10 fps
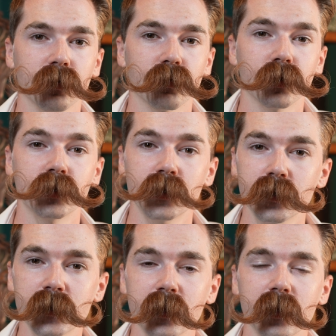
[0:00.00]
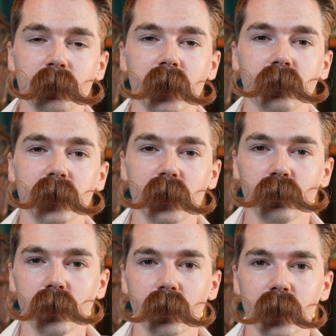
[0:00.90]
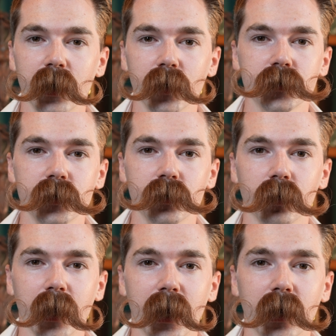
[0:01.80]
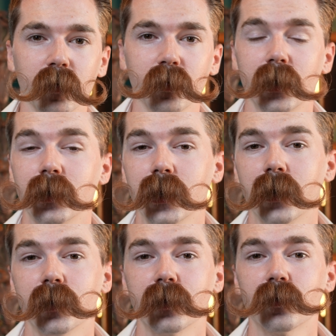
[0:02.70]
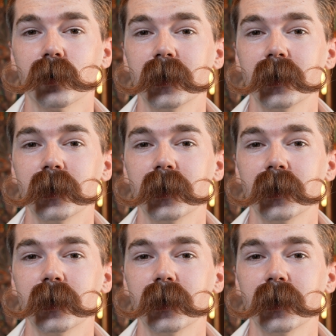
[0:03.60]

reducing the amount of ingrown hairs that you'll have and allowing for